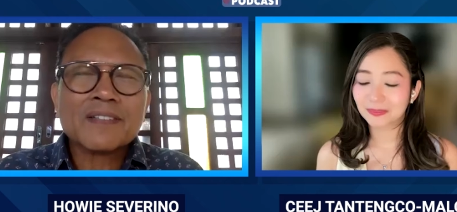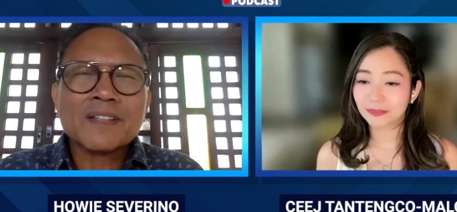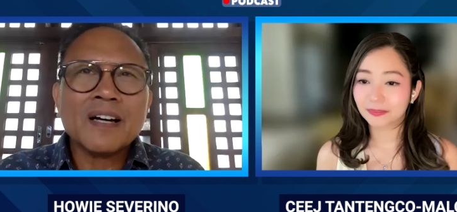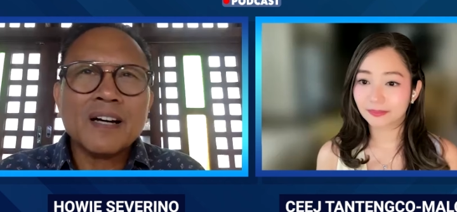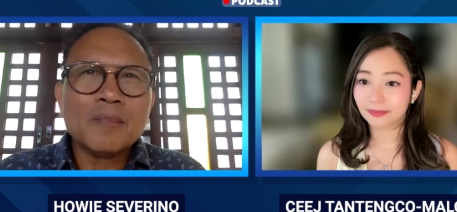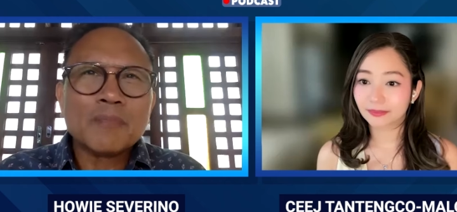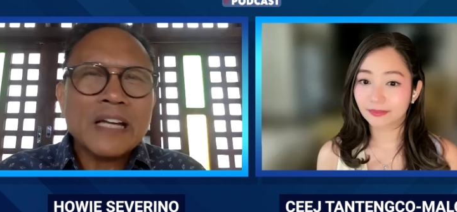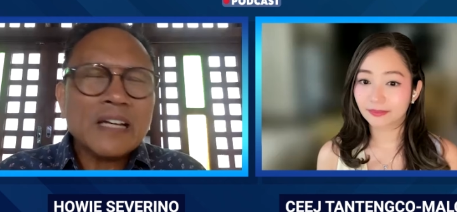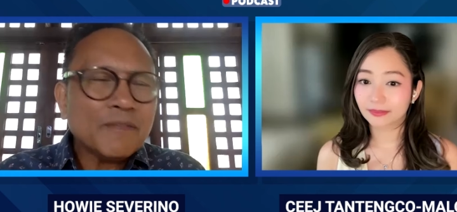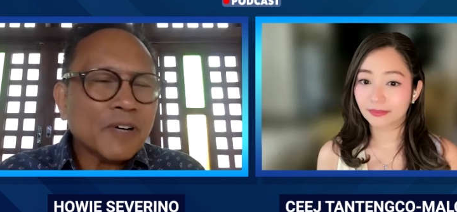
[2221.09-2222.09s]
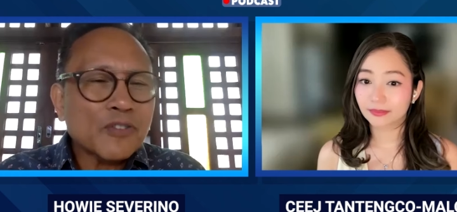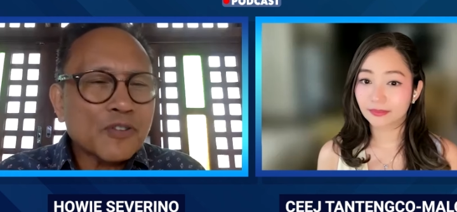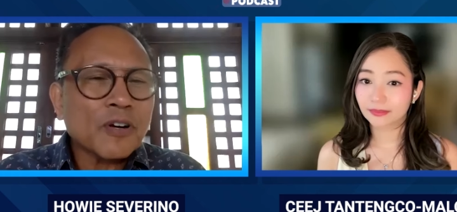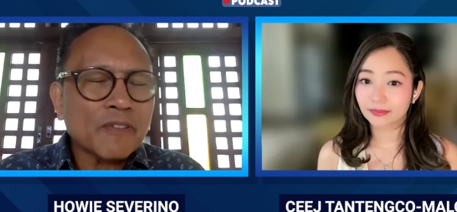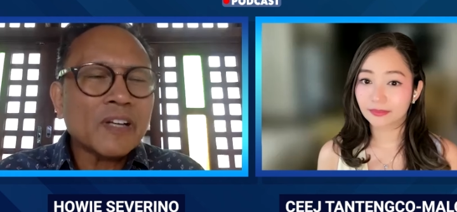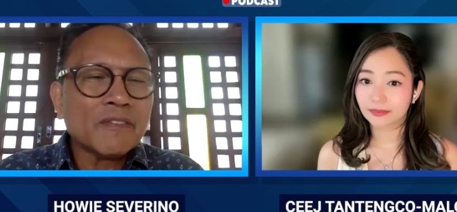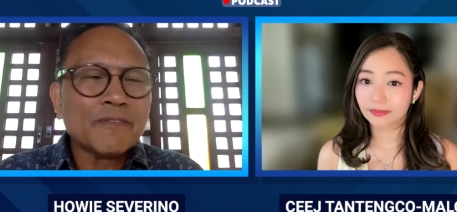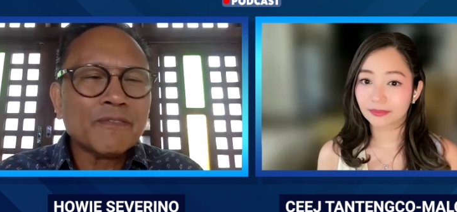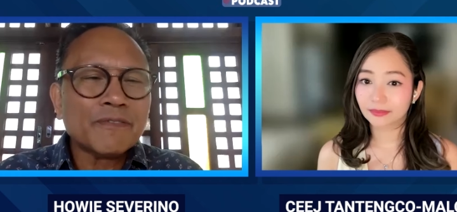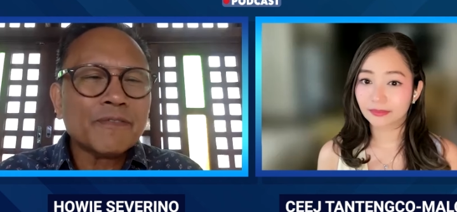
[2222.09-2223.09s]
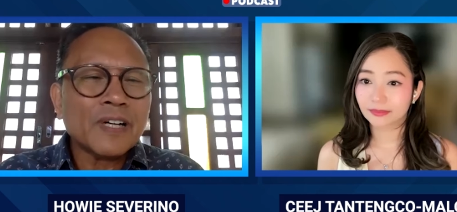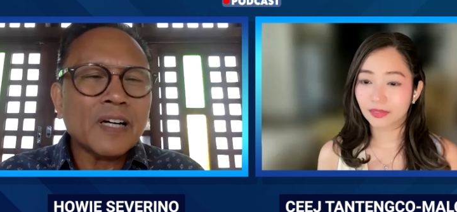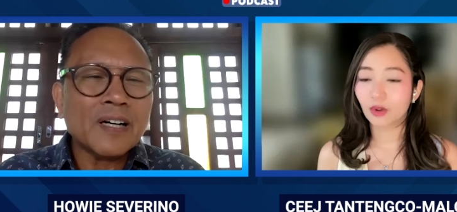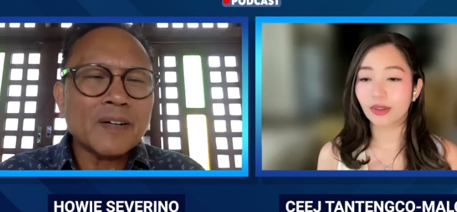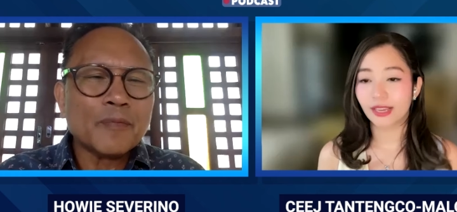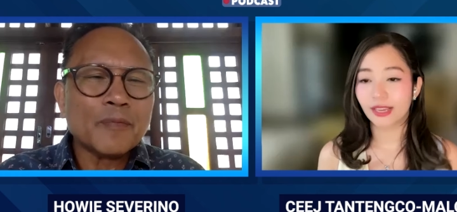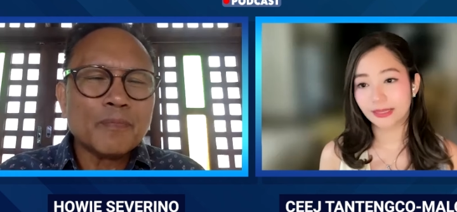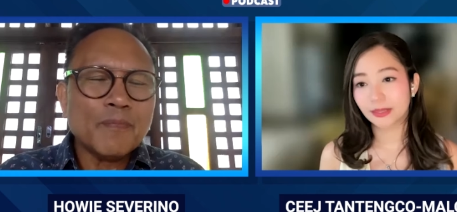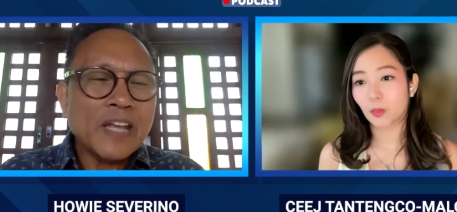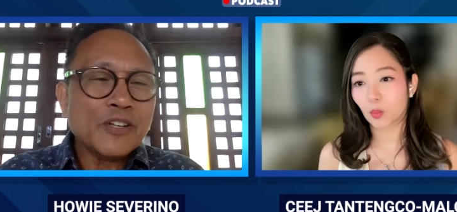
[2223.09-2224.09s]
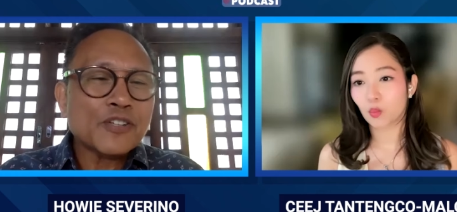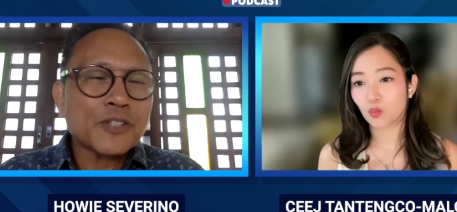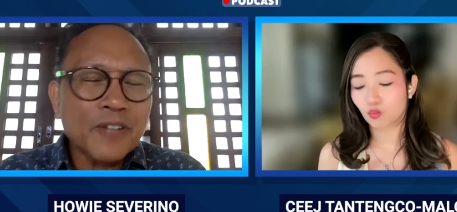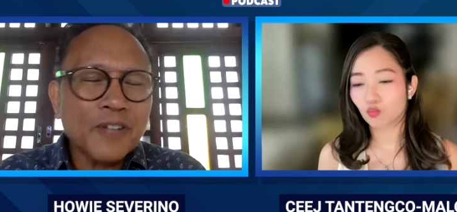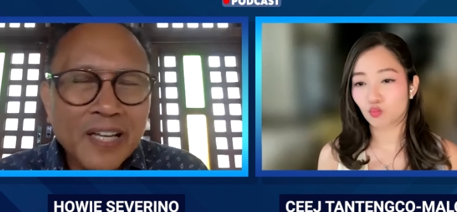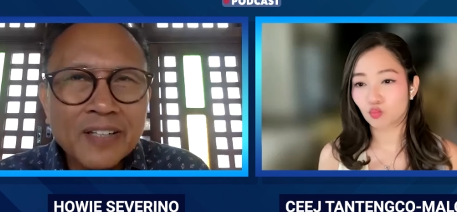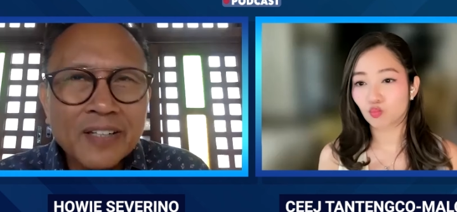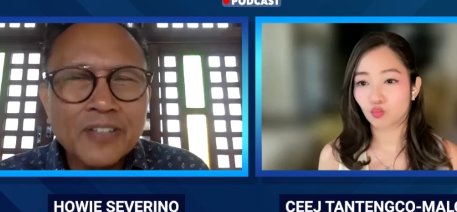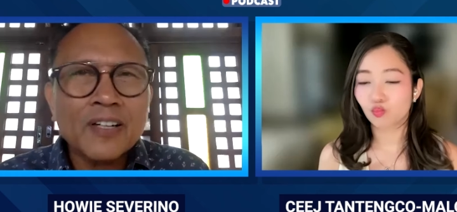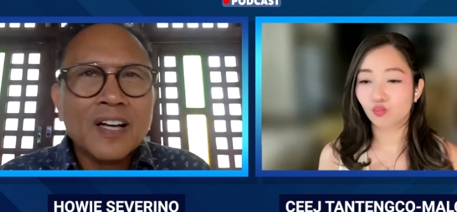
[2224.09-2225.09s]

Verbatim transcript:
Speaker 1: is um, kind of a conservative uh, oh, yes. industry, no?